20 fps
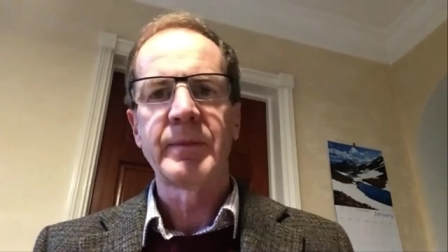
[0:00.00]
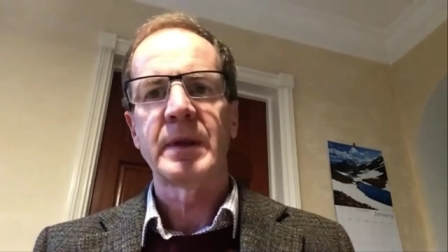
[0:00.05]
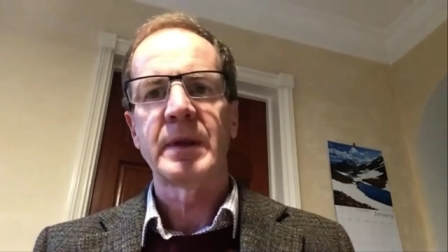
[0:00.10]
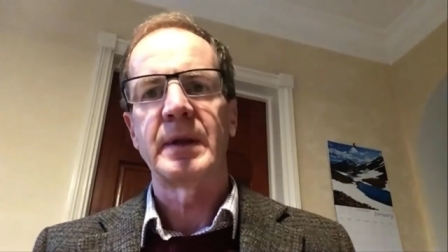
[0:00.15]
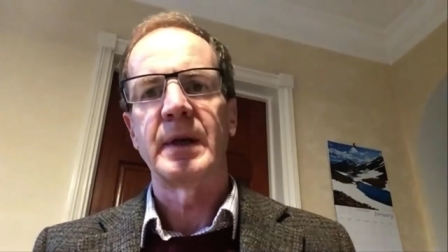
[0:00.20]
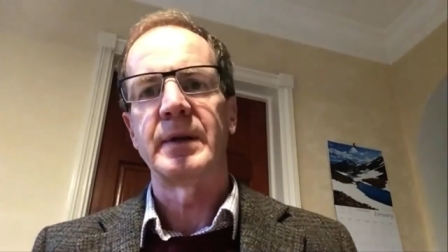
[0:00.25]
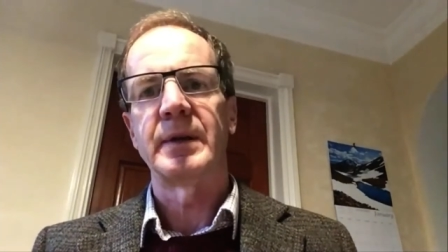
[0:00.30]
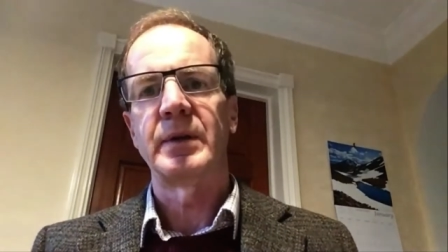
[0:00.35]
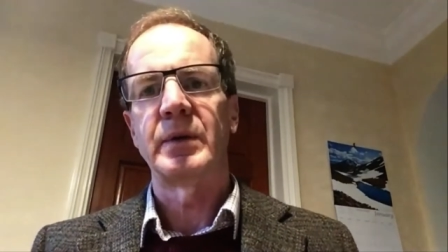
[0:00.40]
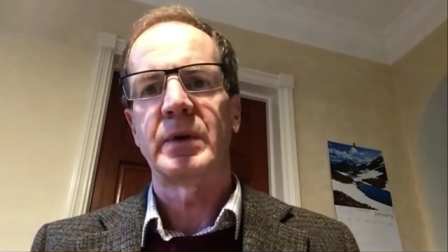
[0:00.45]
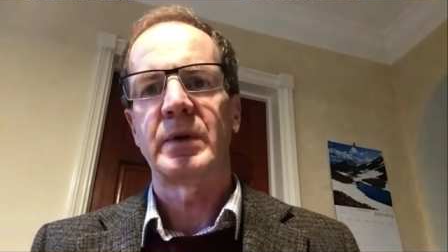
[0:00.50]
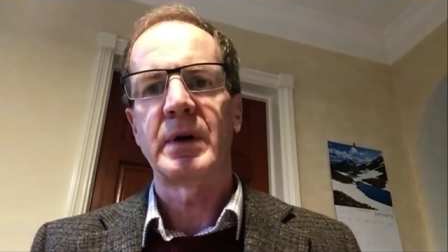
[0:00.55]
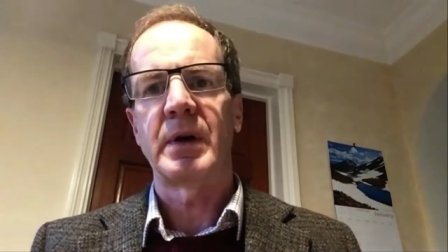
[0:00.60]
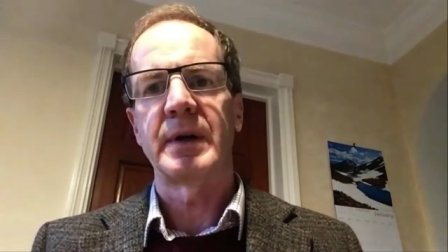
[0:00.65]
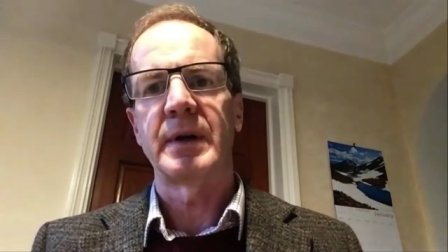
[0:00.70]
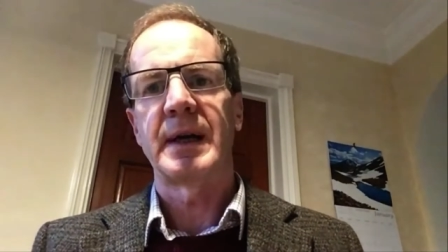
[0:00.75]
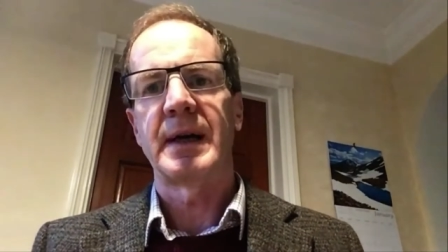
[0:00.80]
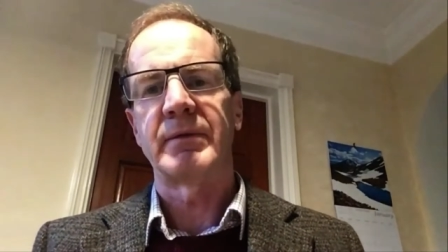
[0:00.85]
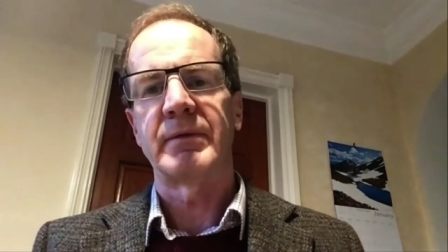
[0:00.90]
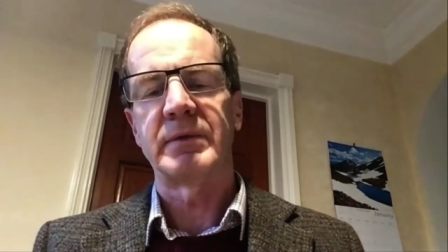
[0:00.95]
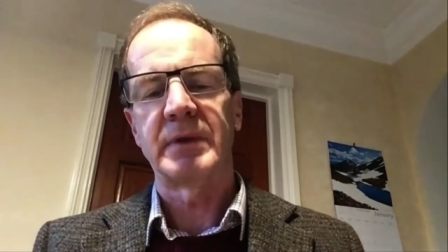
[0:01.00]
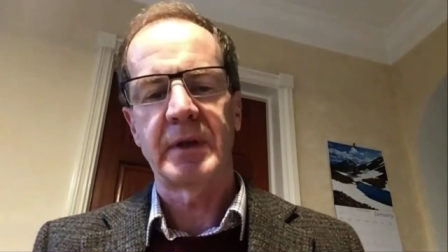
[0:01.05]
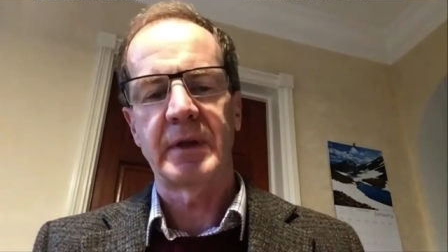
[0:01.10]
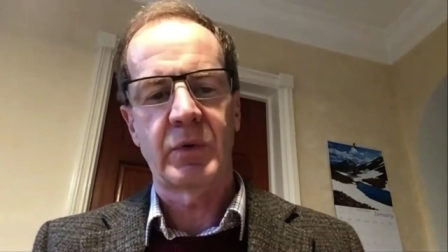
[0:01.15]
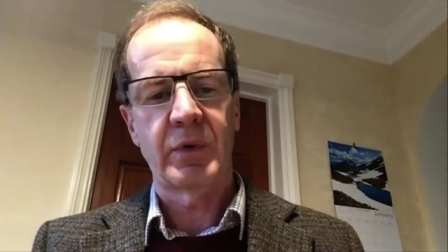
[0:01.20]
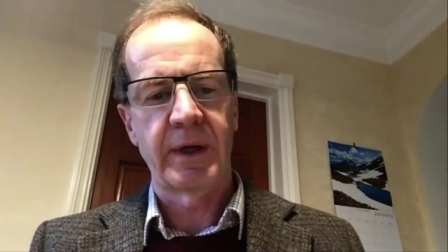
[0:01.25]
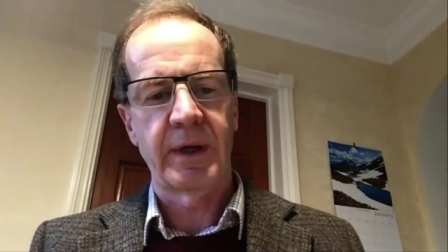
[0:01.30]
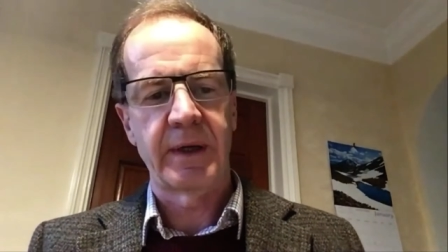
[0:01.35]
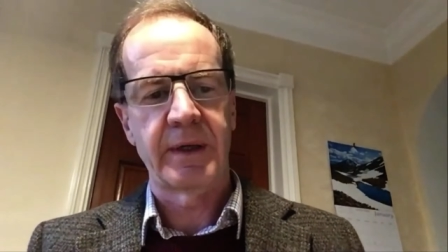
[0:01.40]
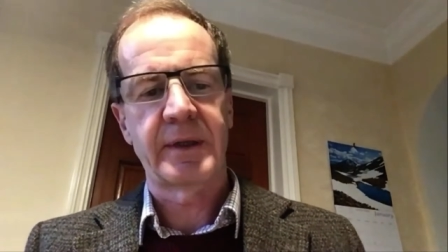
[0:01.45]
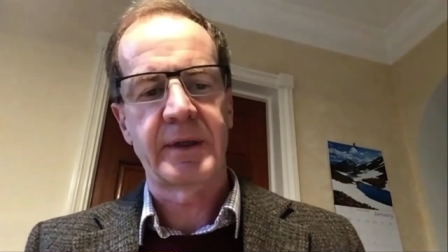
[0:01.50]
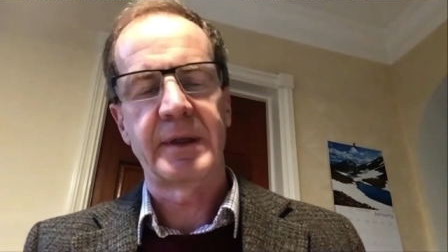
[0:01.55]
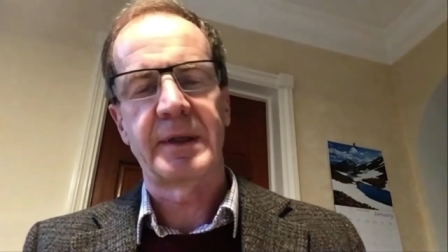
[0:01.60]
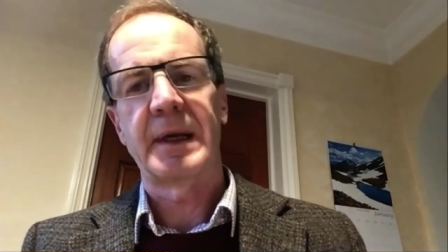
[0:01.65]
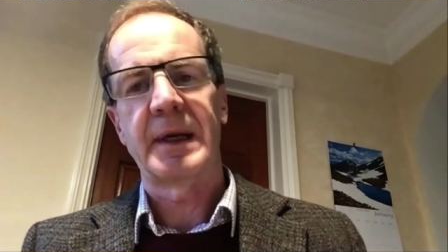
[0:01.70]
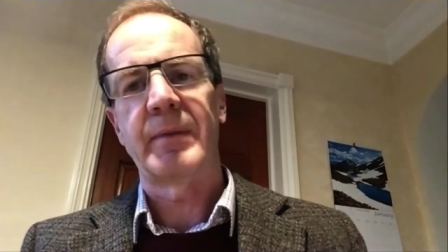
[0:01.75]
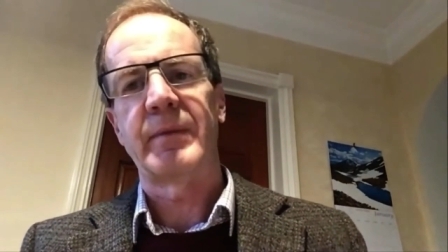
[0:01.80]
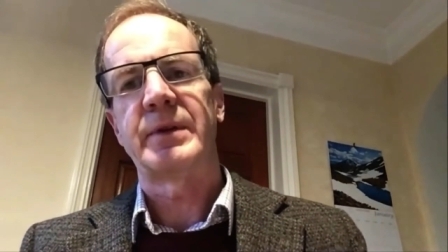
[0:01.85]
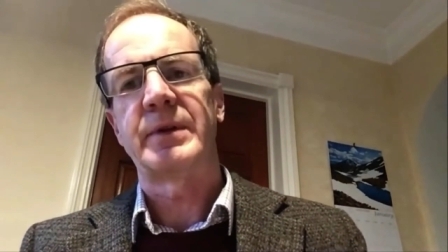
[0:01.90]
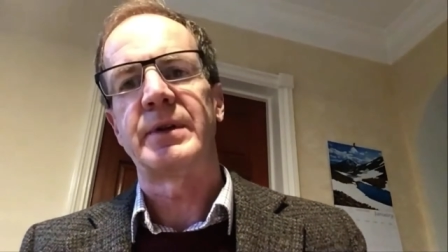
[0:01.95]
then you can't have liquidated
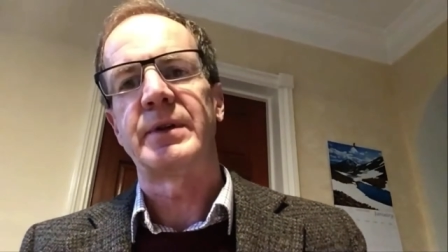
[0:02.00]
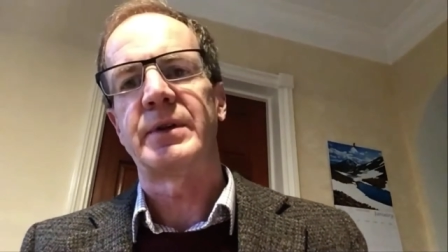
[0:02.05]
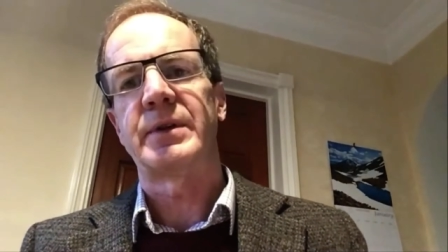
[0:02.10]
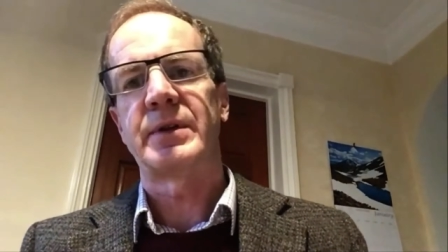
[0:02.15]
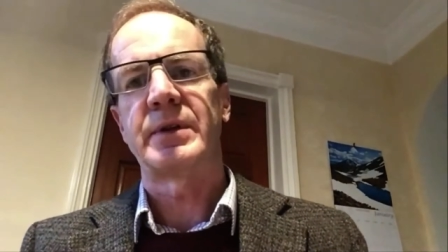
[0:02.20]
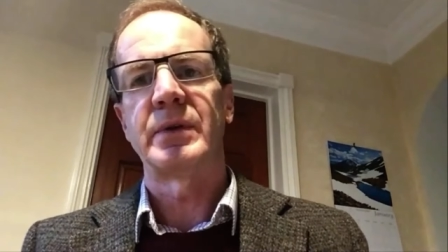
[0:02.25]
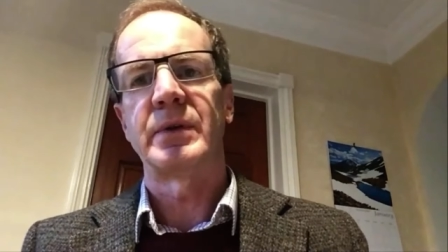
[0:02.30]
damages,